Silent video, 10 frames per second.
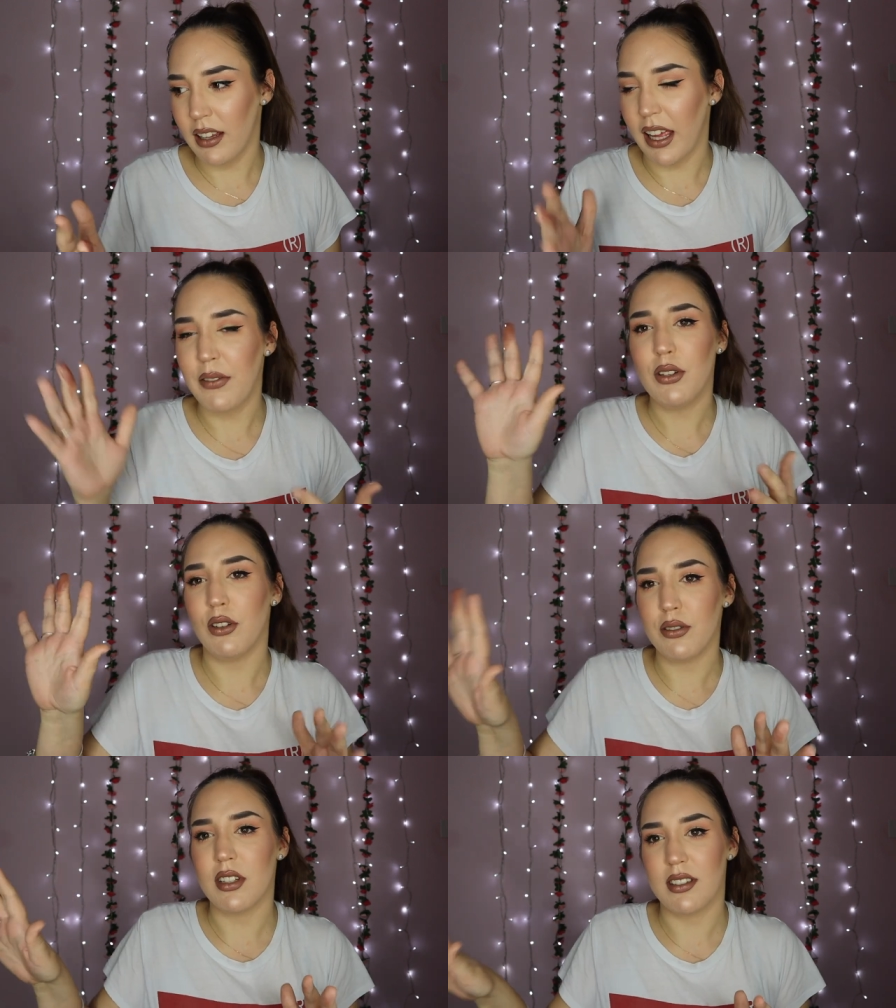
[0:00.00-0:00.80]
Like if you
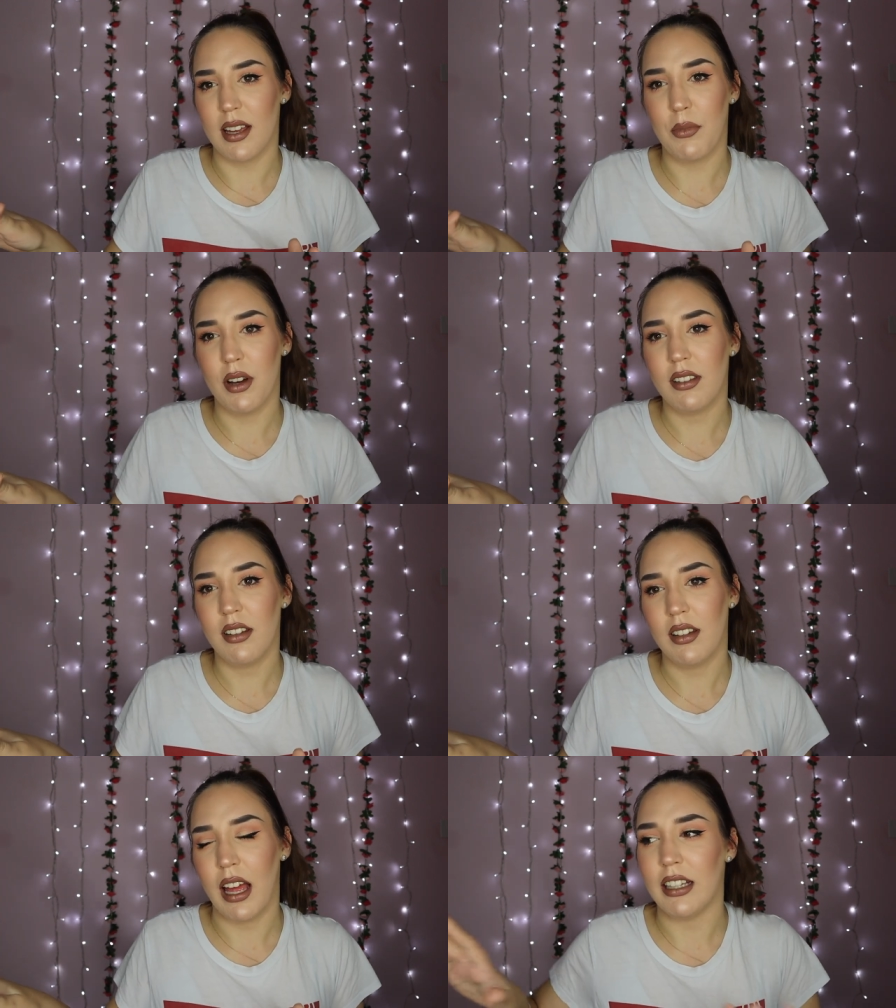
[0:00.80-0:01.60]
looked at
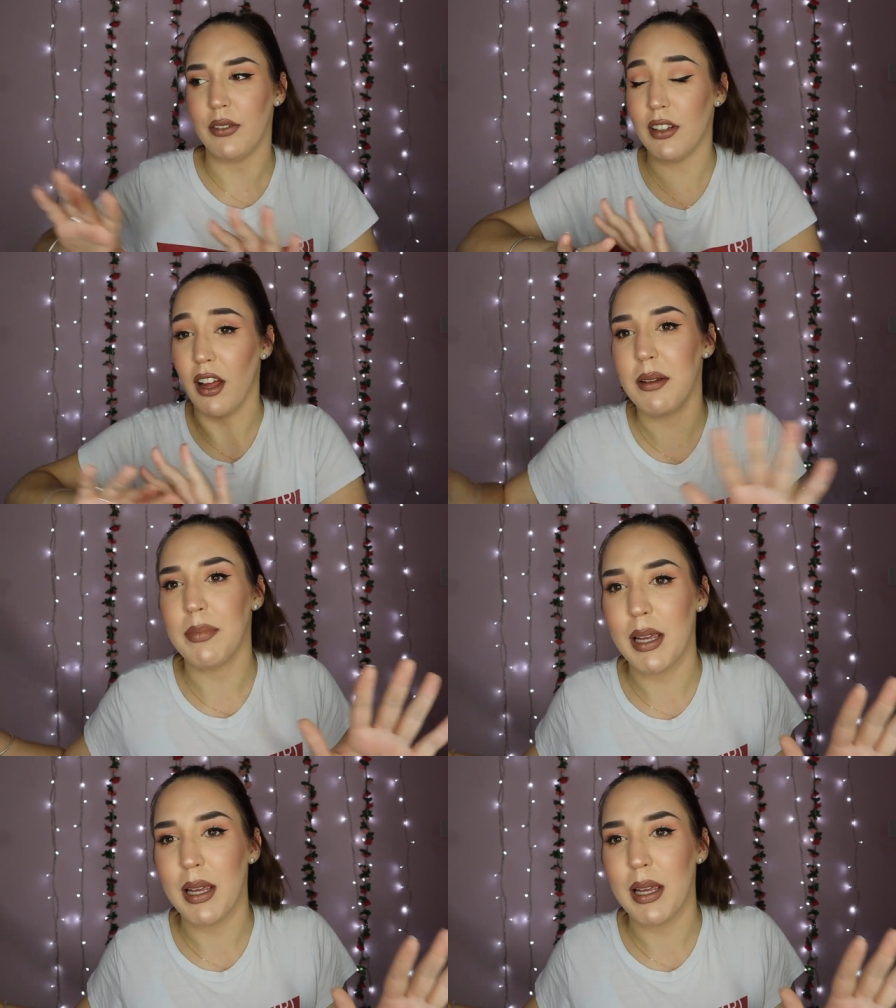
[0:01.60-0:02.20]
someone and if you lined